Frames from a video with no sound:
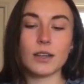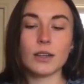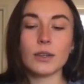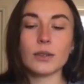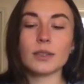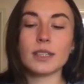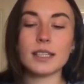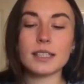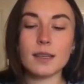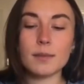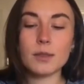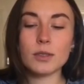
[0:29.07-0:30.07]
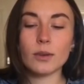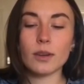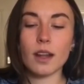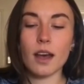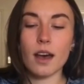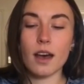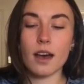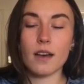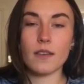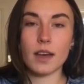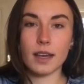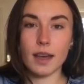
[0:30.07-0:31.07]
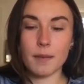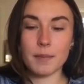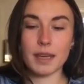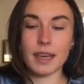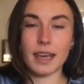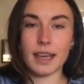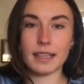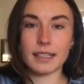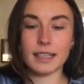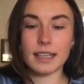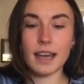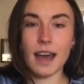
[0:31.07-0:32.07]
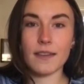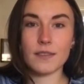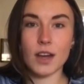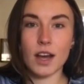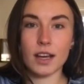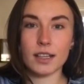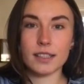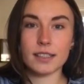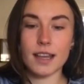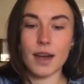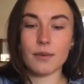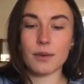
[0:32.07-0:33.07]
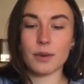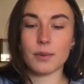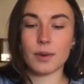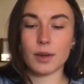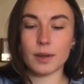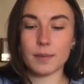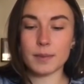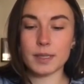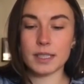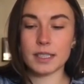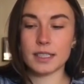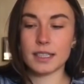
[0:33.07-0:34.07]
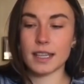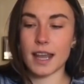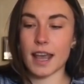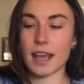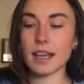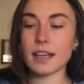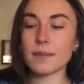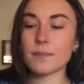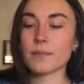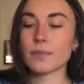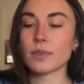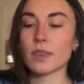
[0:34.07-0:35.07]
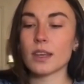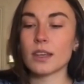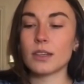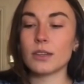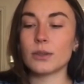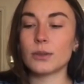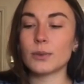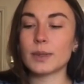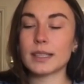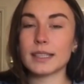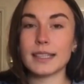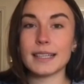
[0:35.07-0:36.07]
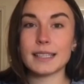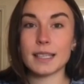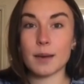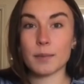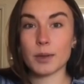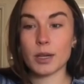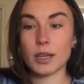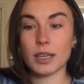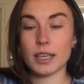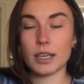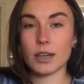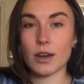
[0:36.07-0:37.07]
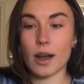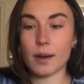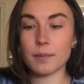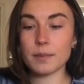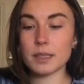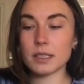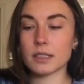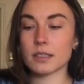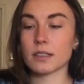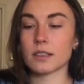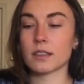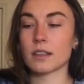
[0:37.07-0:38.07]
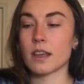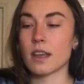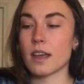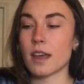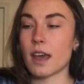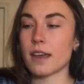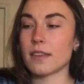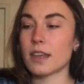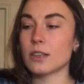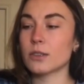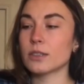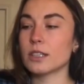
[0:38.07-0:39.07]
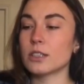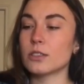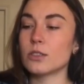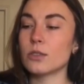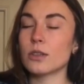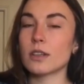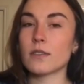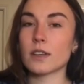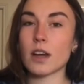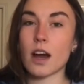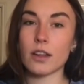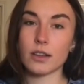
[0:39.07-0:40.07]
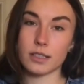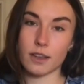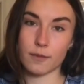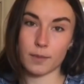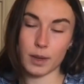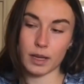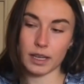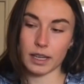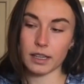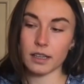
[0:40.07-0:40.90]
You'll need some sort of a gummy candy. I've got sour worms today. You will need some cookie crumbs. And then you'll need two different colors of pudding.